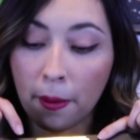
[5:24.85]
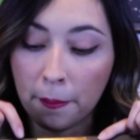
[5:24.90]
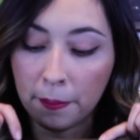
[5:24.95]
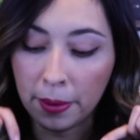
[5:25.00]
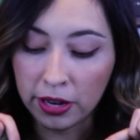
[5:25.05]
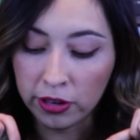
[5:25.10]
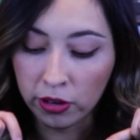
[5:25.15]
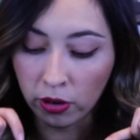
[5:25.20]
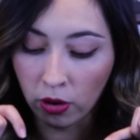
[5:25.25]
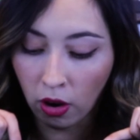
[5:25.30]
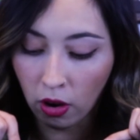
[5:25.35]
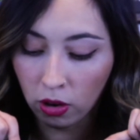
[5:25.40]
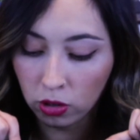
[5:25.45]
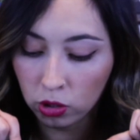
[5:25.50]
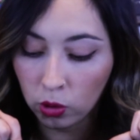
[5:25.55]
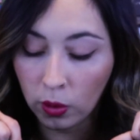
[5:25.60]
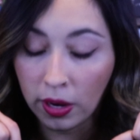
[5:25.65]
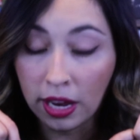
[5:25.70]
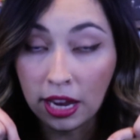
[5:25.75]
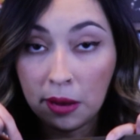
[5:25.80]
but you're
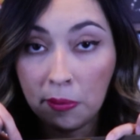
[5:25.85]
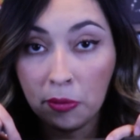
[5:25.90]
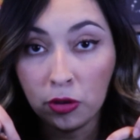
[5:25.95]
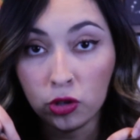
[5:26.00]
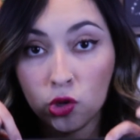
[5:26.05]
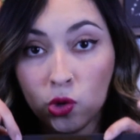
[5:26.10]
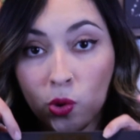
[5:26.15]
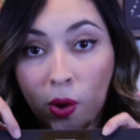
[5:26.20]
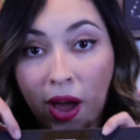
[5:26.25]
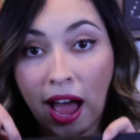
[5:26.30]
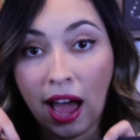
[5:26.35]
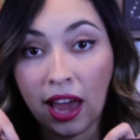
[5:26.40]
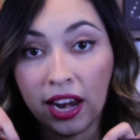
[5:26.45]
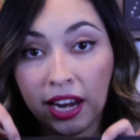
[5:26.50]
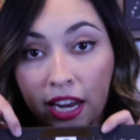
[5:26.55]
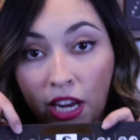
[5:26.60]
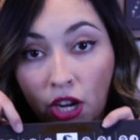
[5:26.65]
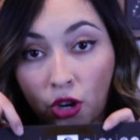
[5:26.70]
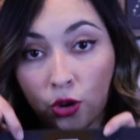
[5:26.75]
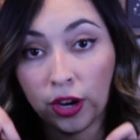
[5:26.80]
also able to add
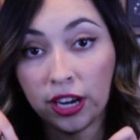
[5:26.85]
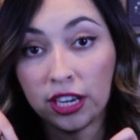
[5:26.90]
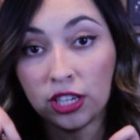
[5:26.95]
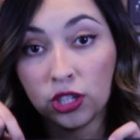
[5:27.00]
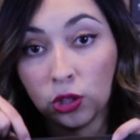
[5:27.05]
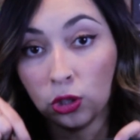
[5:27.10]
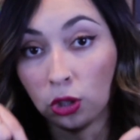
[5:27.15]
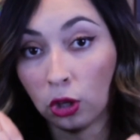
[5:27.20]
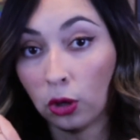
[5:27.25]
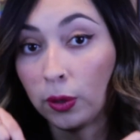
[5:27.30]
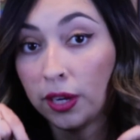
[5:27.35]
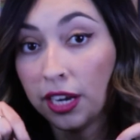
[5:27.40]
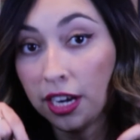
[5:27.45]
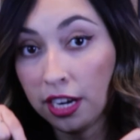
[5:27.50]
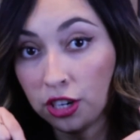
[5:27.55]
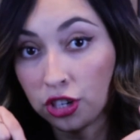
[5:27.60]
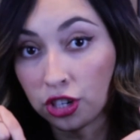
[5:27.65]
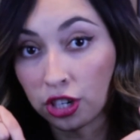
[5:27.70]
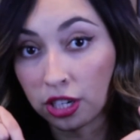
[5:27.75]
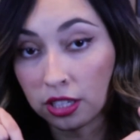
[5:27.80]
a crate to the
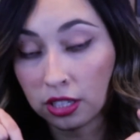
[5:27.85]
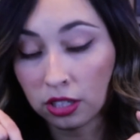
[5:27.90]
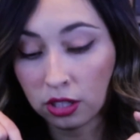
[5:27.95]
location.